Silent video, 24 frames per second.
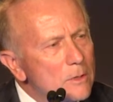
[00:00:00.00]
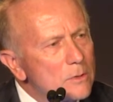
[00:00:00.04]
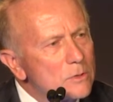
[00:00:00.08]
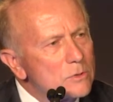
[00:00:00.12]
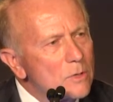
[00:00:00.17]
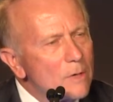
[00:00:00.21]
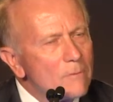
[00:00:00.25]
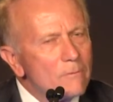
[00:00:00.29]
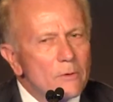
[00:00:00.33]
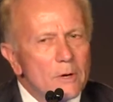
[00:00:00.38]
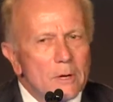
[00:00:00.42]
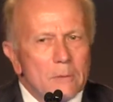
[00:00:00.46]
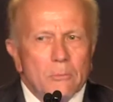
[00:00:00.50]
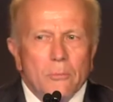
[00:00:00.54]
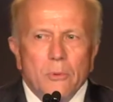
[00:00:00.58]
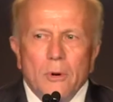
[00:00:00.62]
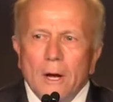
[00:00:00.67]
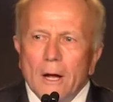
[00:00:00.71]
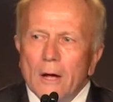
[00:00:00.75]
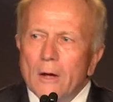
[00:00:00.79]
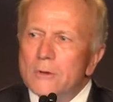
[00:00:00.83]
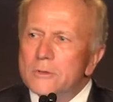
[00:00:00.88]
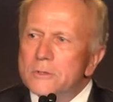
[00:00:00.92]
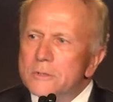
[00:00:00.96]
So I'm very
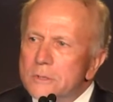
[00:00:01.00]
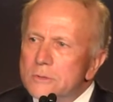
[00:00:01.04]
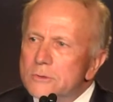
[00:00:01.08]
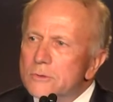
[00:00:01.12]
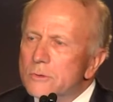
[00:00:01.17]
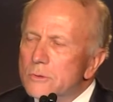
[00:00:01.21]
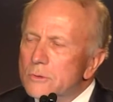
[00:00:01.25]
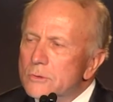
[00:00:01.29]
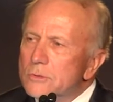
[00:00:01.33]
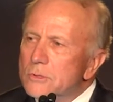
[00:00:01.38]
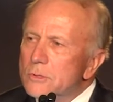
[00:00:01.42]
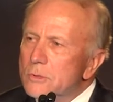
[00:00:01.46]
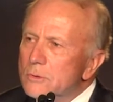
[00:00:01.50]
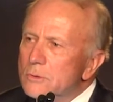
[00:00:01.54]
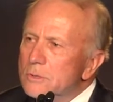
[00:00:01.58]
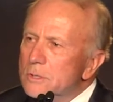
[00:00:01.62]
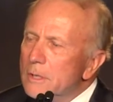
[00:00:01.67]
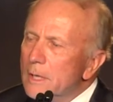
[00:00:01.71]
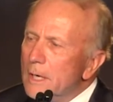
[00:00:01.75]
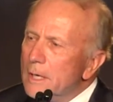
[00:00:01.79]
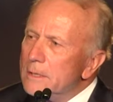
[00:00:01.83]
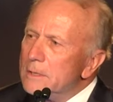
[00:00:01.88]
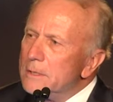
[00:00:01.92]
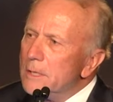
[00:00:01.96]
proud to introduce to you
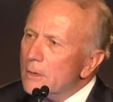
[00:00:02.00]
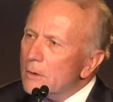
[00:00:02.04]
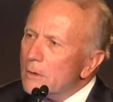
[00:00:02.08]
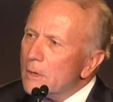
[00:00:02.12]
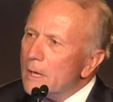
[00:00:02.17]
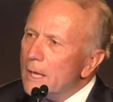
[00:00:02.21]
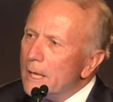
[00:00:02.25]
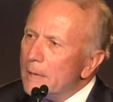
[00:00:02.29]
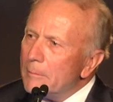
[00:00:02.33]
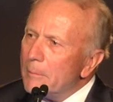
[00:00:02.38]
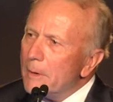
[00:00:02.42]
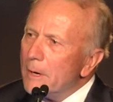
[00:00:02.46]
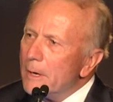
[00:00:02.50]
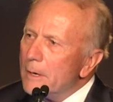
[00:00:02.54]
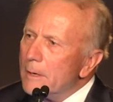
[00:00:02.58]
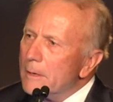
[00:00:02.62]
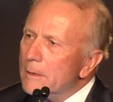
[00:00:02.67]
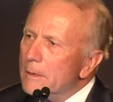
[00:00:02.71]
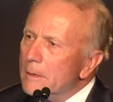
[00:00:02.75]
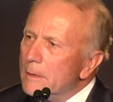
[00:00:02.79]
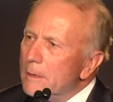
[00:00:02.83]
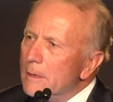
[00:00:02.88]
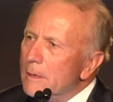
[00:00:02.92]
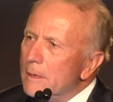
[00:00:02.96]
tonight Dale Klapmeier,
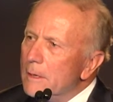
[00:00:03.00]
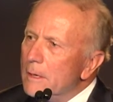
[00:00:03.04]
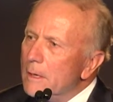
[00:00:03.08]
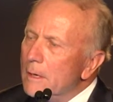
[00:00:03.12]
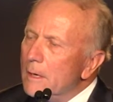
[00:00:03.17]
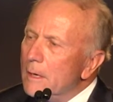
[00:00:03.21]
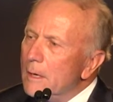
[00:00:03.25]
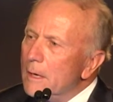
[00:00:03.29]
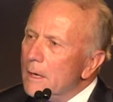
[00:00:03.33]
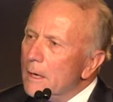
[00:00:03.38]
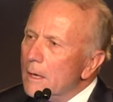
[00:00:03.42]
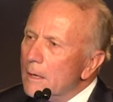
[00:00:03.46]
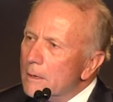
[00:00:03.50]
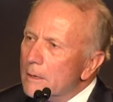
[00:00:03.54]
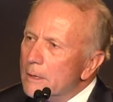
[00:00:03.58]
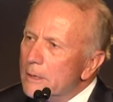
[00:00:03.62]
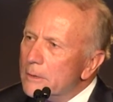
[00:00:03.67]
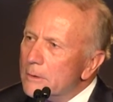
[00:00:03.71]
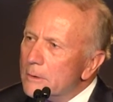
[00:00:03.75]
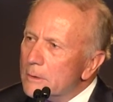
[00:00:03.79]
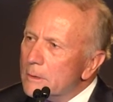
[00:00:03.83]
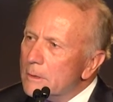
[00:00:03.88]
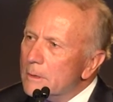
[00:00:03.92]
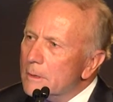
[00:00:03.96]
a
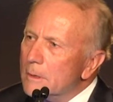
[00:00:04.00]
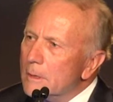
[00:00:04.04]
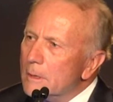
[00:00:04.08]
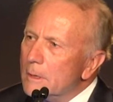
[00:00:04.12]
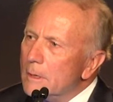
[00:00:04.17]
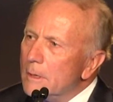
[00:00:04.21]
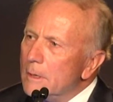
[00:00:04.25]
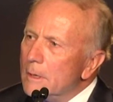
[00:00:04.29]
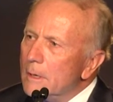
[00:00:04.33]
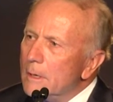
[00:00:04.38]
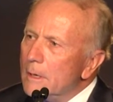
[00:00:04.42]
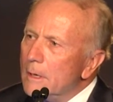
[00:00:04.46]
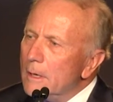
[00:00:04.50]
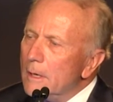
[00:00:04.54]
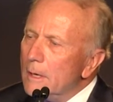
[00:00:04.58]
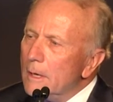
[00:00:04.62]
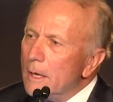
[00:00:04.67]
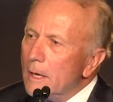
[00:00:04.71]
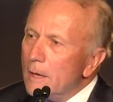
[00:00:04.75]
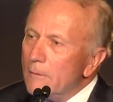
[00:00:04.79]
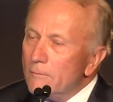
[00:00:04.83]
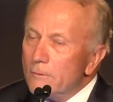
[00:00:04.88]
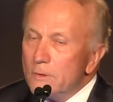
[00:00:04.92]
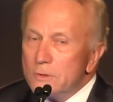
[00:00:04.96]
leader,
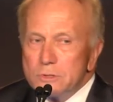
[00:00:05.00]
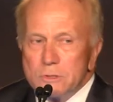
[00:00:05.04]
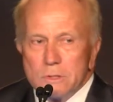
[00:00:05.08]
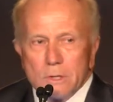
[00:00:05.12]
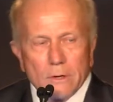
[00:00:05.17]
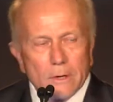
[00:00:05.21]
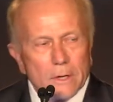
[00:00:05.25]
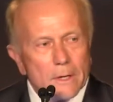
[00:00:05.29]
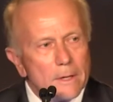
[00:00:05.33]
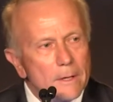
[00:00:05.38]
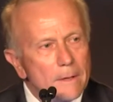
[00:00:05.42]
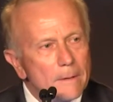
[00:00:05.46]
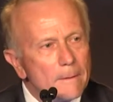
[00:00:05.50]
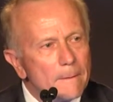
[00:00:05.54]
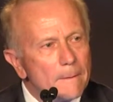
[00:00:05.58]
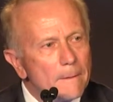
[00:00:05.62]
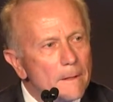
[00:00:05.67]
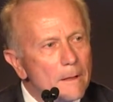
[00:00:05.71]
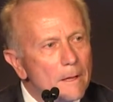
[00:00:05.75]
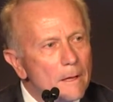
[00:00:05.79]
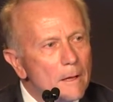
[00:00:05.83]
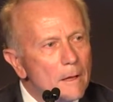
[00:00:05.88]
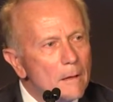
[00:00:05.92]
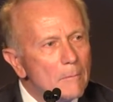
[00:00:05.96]
a visionary,
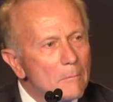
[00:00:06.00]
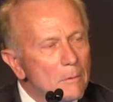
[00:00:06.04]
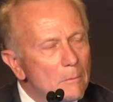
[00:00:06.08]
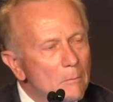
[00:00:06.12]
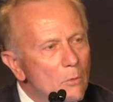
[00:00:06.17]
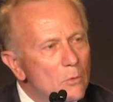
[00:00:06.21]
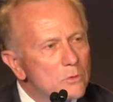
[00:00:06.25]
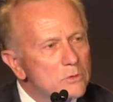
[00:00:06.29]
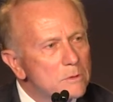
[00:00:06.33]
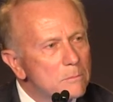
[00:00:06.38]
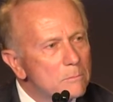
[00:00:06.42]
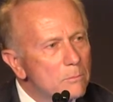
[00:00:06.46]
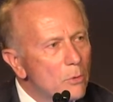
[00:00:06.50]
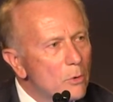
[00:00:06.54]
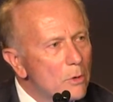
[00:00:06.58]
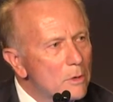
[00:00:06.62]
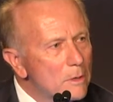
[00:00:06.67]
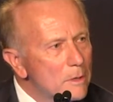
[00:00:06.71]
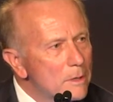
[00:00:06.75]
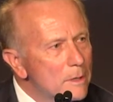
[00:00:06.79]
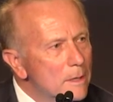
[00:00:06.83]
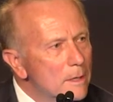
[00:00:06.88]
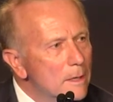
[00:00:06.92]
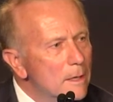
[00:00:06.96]
but most
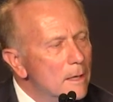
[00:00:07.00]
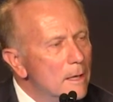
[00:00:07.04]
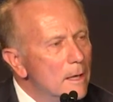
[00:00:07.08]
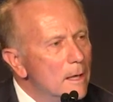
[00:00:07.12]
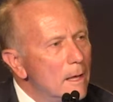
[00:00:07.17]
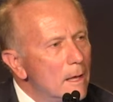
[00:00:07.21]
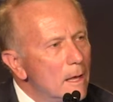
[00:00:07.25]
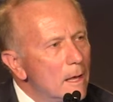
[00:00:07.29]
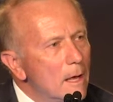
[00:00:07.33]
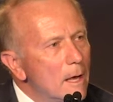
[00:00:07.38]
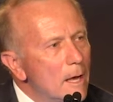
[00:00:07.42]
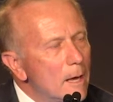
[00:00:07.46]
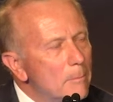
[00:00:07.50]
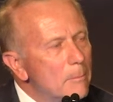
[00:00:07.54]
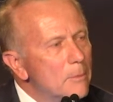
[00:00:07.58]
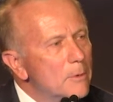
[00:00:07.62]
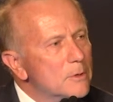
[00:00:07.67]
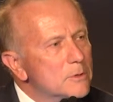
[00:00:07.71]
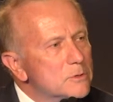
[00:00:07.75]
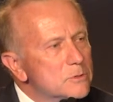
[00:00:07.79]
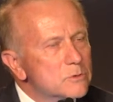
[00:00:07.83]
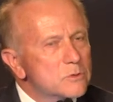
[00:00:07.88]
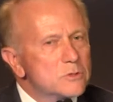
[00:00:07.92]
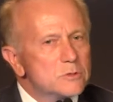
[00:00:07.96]
importantly, a
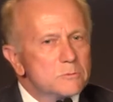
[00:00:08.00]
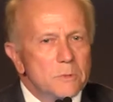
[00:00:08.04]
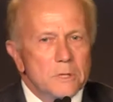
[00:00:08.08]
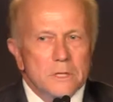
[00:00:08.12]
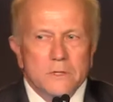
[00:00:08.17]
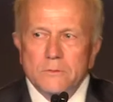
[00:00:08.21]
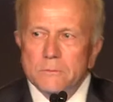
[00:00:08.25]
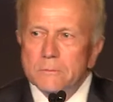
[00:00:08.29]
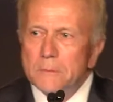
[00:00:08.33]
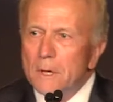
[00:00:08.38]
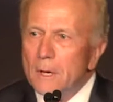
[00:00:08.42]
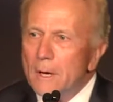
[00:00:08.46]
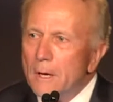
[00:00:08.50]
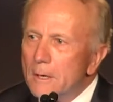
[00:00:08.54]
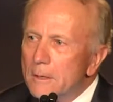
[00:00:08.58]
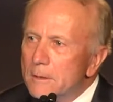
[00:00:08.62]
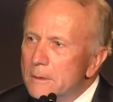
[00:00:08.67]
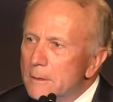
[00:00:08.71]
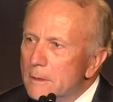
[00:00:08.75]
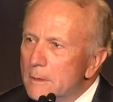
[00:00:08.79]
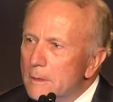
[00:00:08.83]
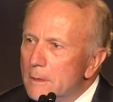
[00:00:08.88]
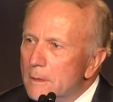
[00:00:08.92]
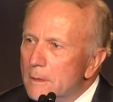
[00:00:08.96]
person who speaks from the heart